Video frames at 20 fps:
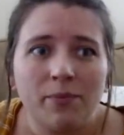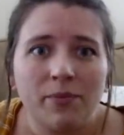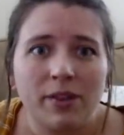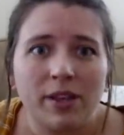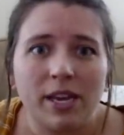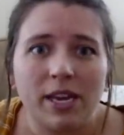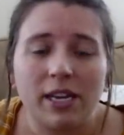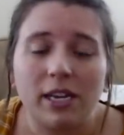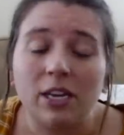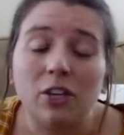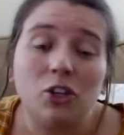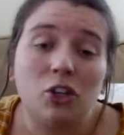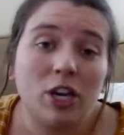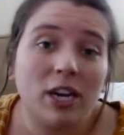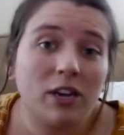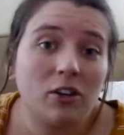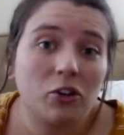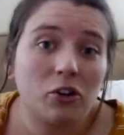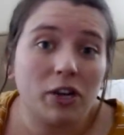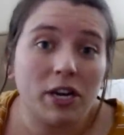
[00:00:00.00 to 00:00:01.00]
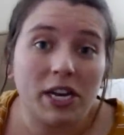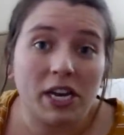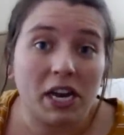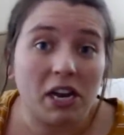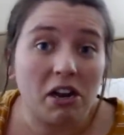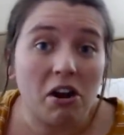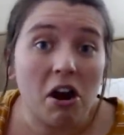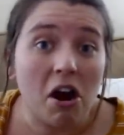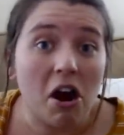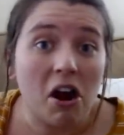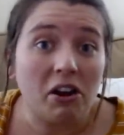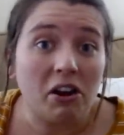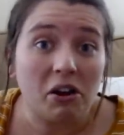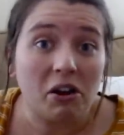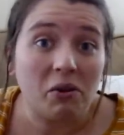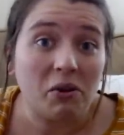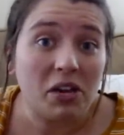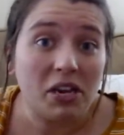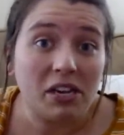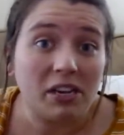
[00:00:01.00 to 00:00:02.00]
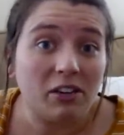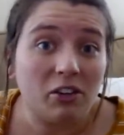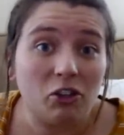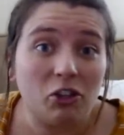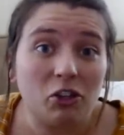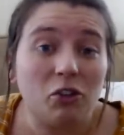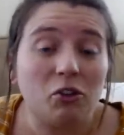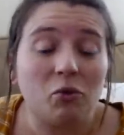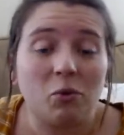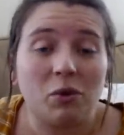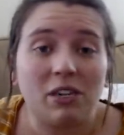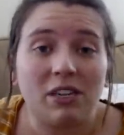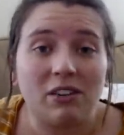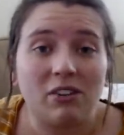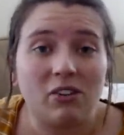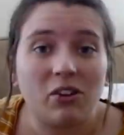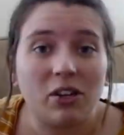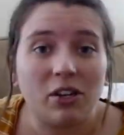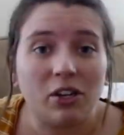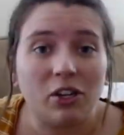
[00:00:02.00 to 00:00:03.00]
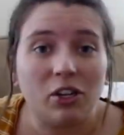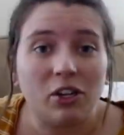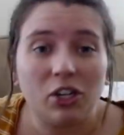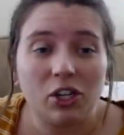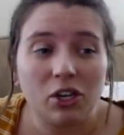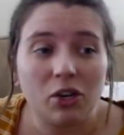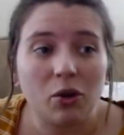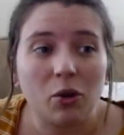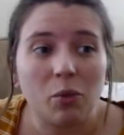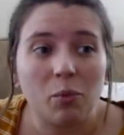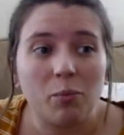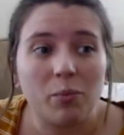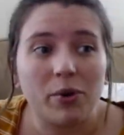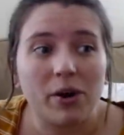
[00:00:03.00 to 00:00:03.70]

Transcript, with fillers: he can change or he cannot. You know, he can choose what he's going to do.